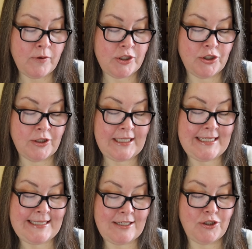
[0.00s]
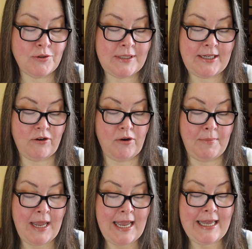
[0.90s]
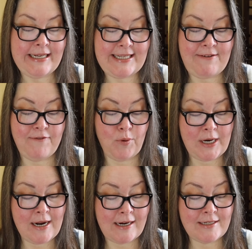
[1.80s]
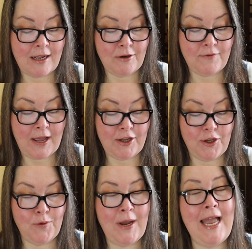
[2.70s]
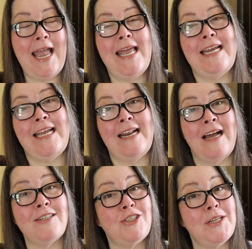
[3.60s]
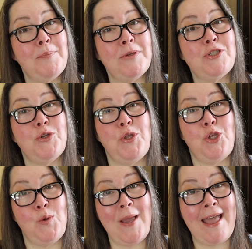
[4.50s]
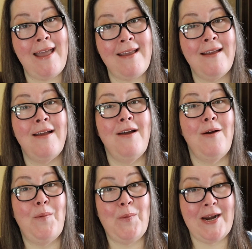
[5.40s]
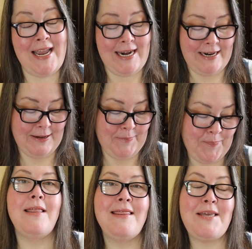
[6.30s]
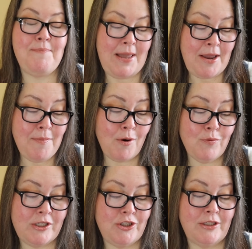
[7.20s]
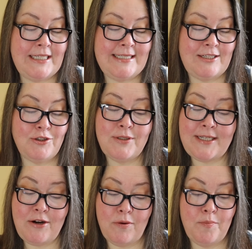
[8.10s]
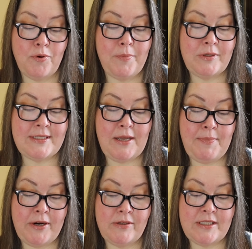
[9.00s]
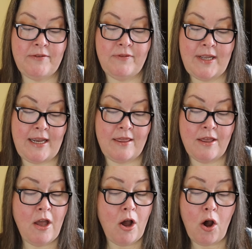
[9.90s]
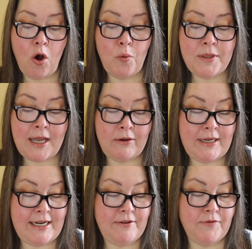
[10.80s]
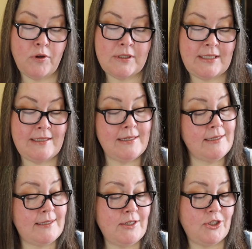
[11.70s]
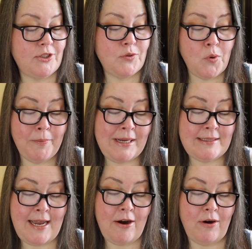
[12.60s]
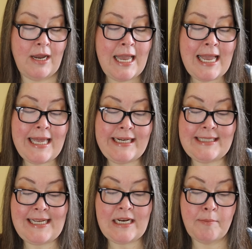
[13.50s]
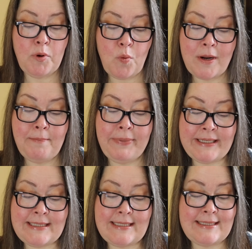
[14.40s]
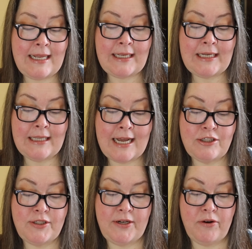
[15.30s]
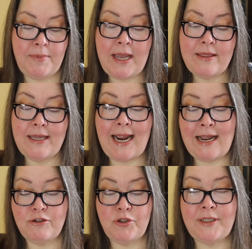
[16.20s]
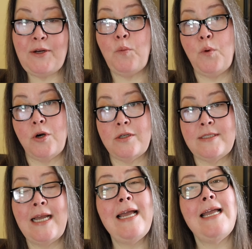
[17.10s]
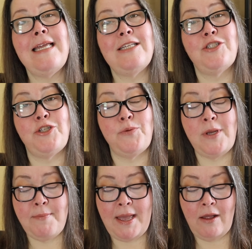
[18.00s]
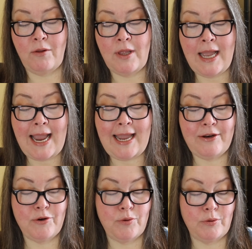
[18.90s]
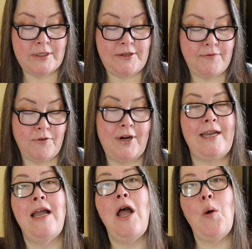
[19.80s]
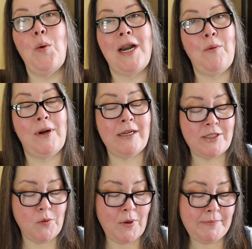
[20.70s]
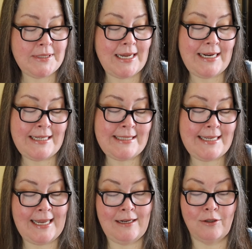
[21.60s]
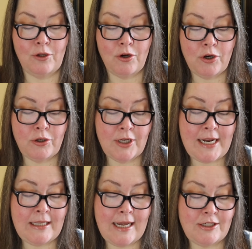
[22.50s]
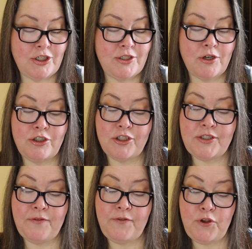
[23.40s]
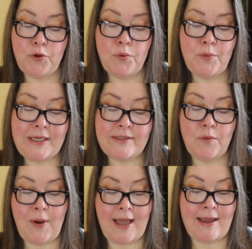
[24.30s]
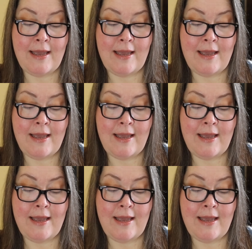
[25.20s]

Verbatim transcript: Original Essential Serum. It is a forty-nine dollar value, and it cannot ship to the U K or Canada. The Babe Original Essential Serum promotes the appearance of length, all without needing falsies, extensions, or mascara. It is the number one best-selling lash serum that actually works. It is two milliliters and cruelty-free. When I went out to the website, it said longer looking lashes are just a few weeks away.